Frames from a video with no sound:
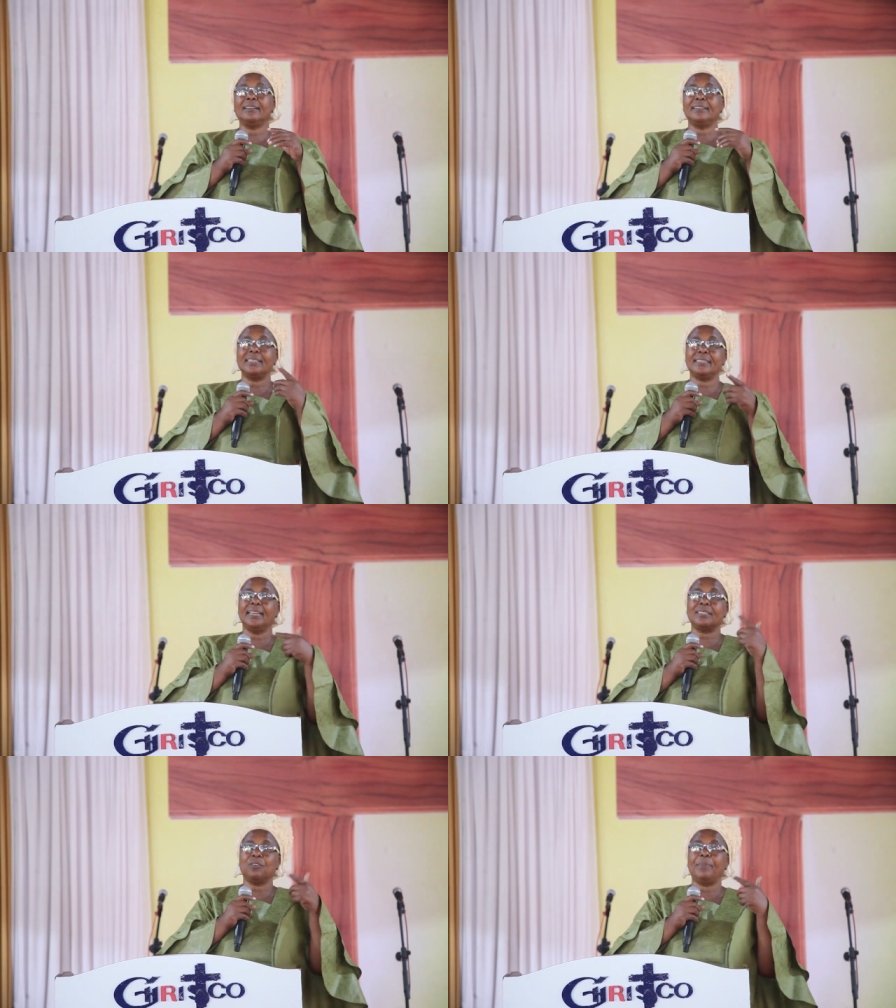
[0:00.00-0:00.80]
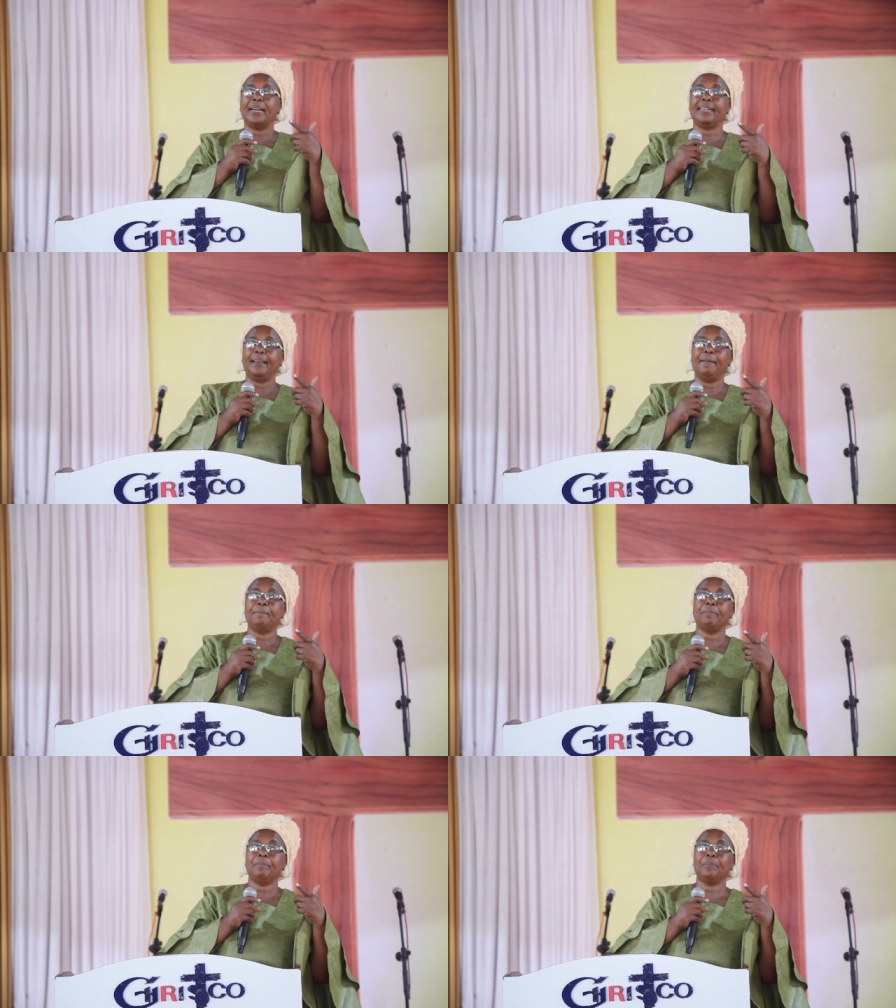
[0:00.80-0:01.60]
Just go back there.
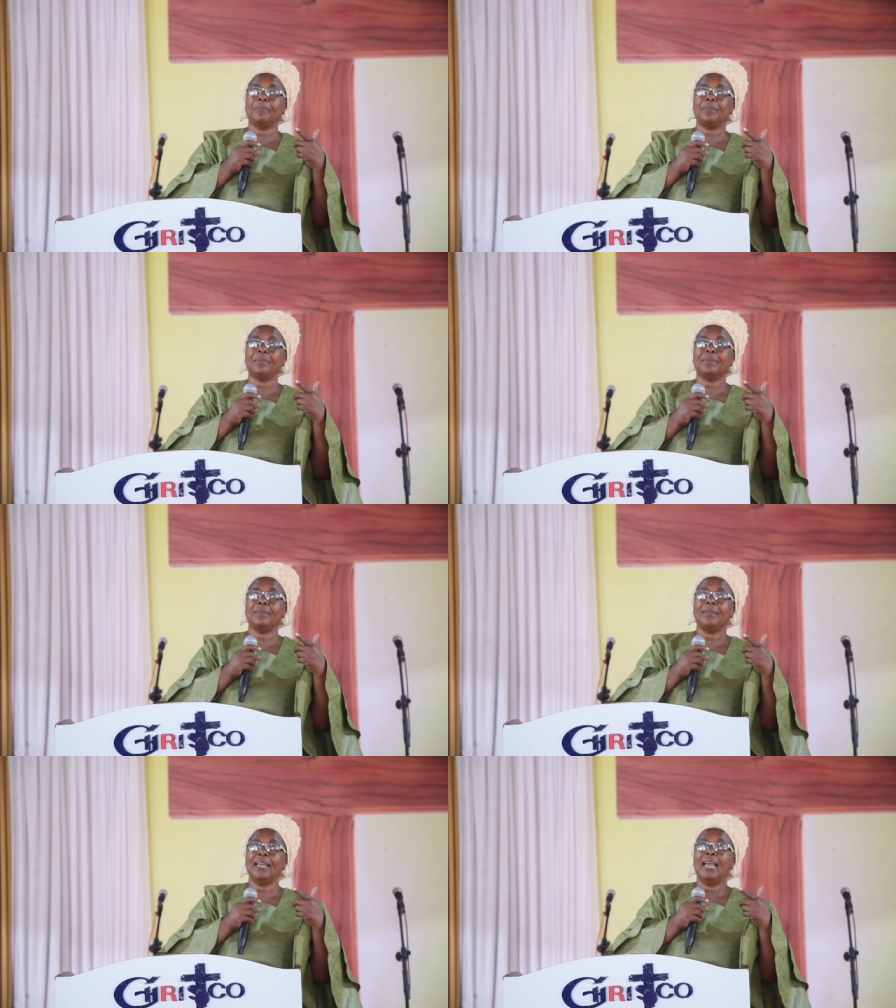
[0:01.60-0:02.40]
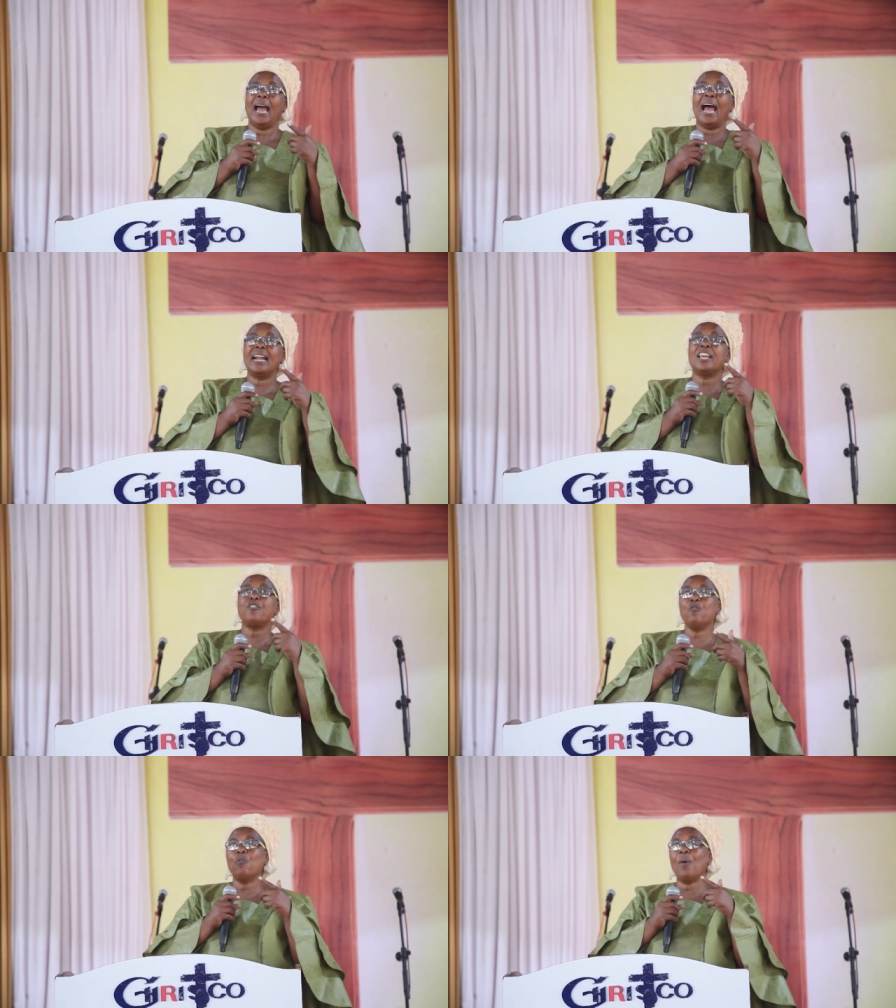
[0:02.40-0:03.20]
and
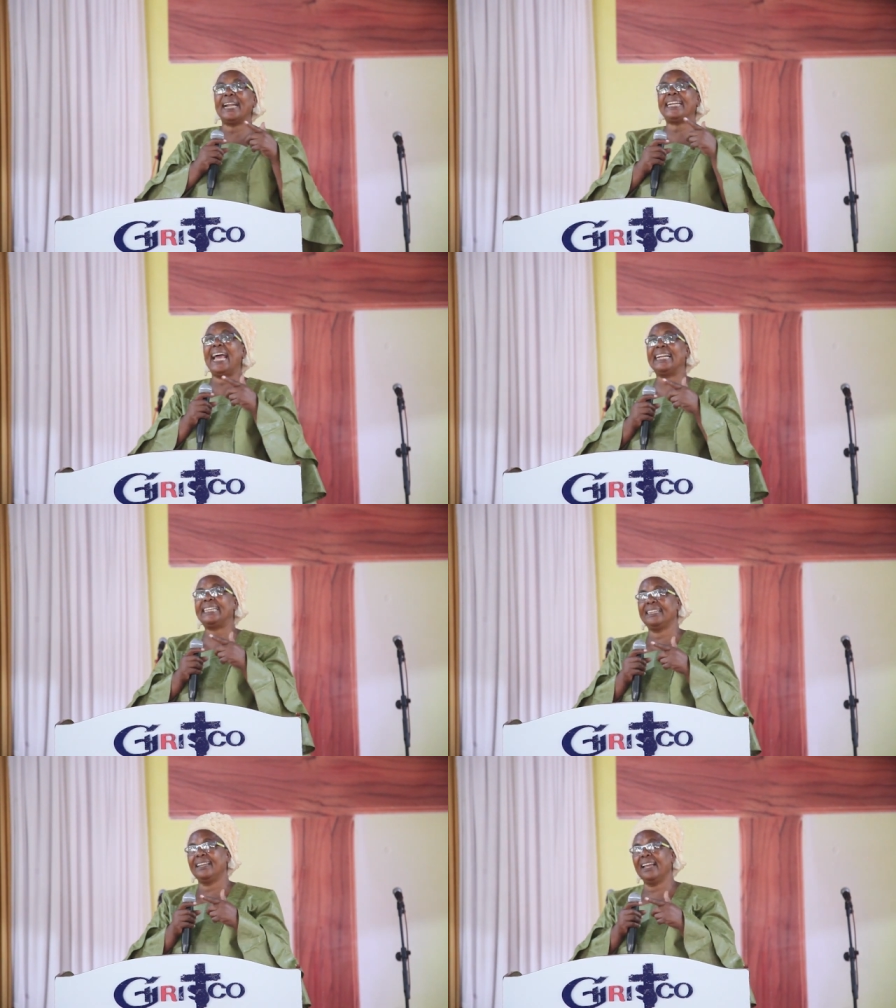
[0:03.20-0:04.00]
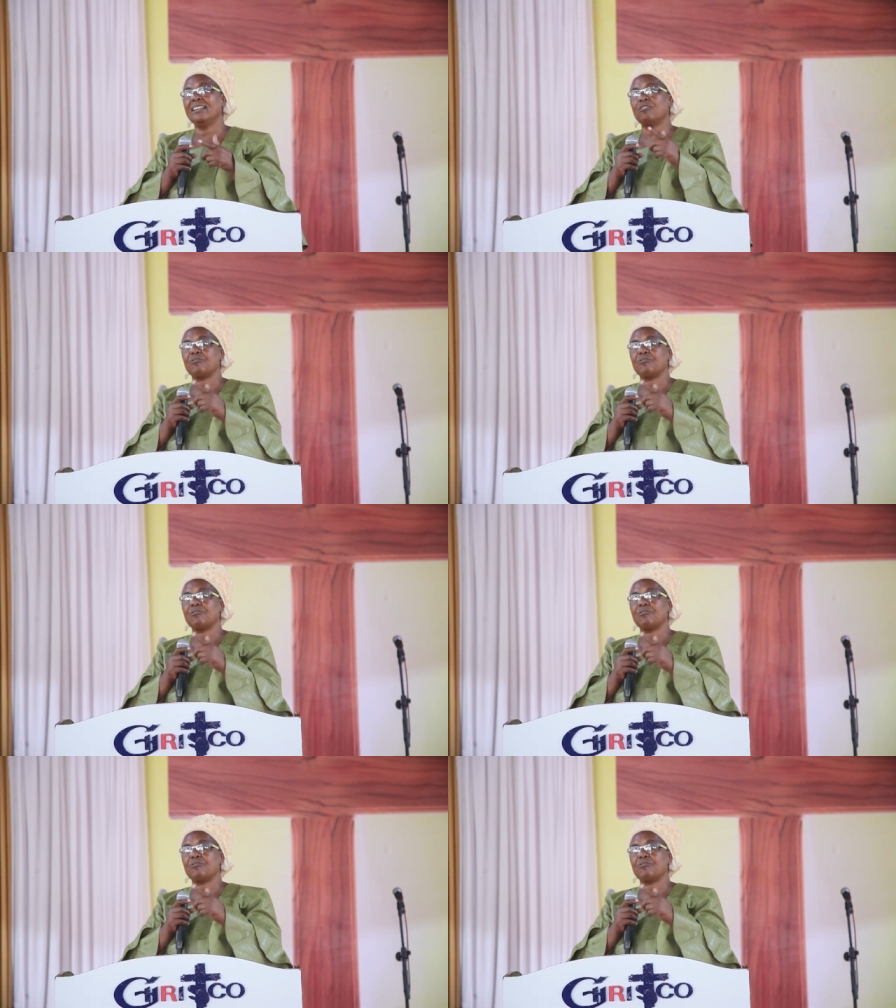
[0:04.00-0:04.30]
you were dead in